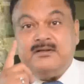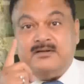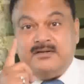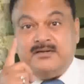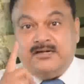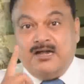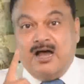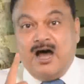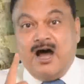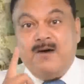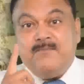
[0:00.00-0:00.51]

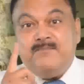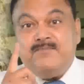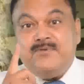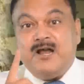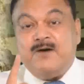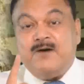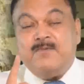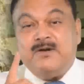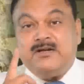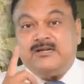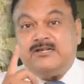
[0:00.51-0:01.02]
Naam
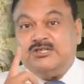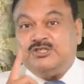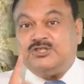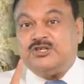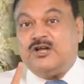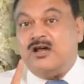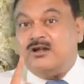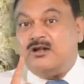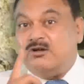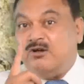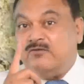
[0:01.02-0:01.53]
Namak
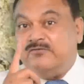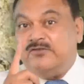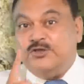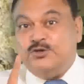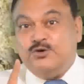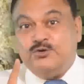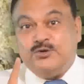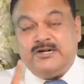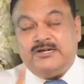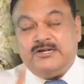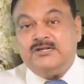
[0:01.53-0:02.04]
Nishan of the
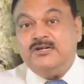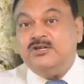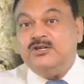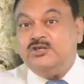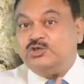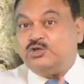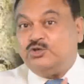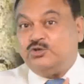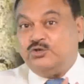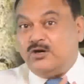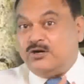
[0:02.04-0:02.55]
unit
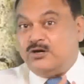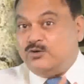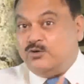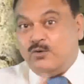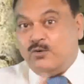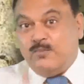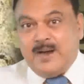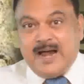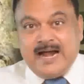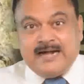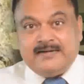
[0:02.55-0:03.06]
should not
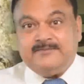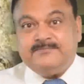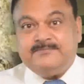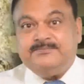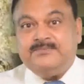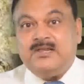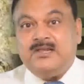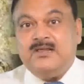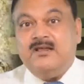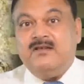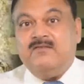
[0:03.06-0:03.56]
go bad.
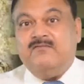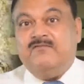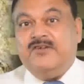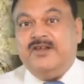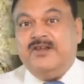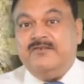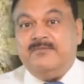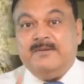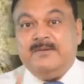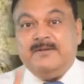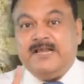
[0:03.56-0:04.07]

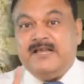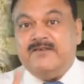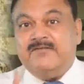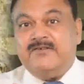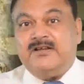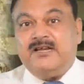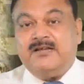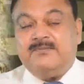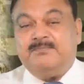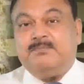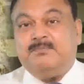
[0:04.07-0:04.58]
We have been
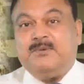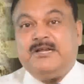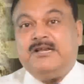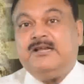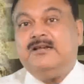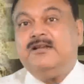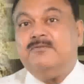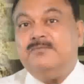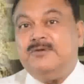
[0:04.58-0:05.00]
given a particular